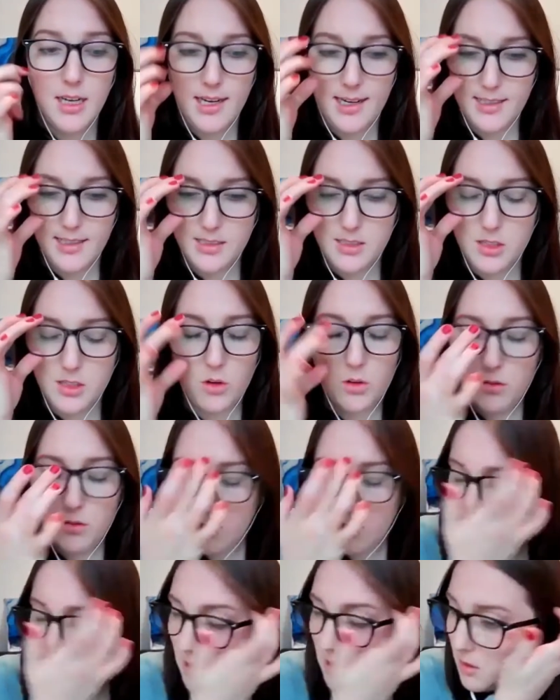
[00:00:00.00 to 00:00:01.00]

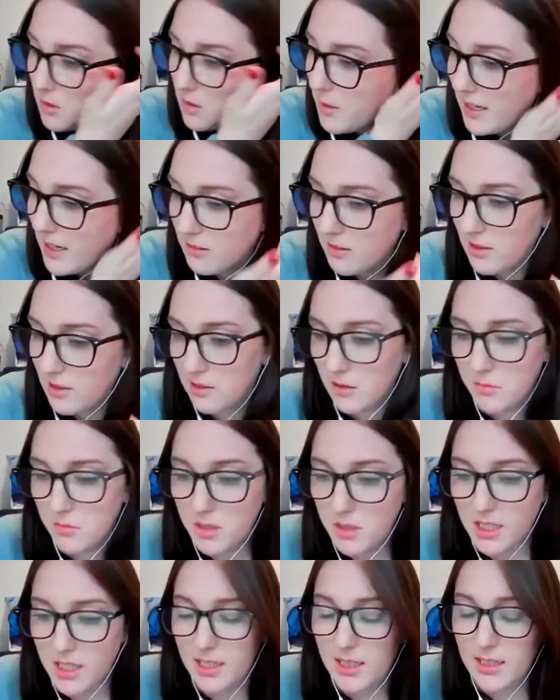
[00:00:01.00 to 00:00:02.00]
so a little background on
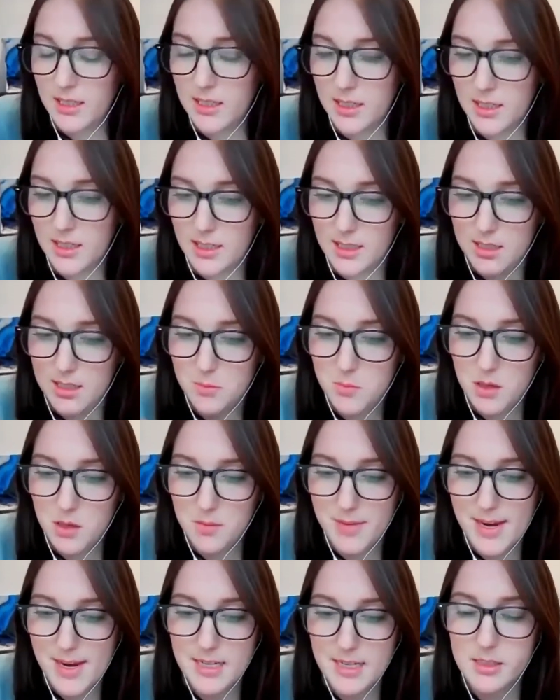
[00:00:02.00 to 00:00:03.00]
me, I did my
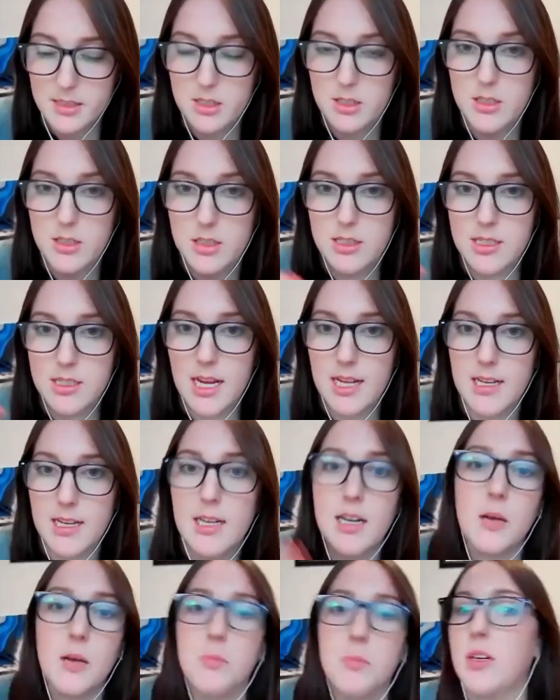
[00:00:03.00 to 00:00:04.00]
master's and then
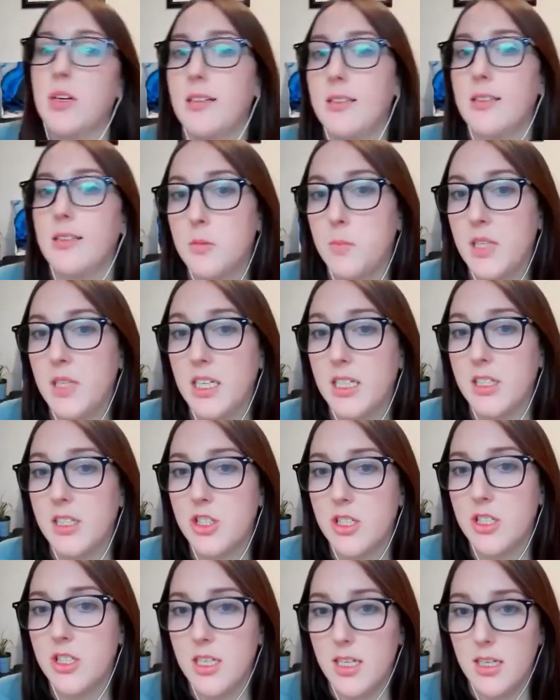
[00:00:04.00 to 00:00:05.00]
upgraded to
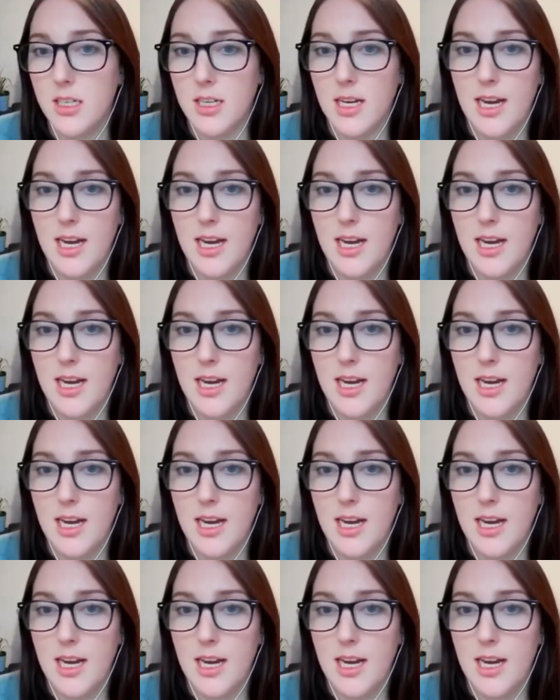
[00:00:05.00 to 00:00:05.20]
PhD.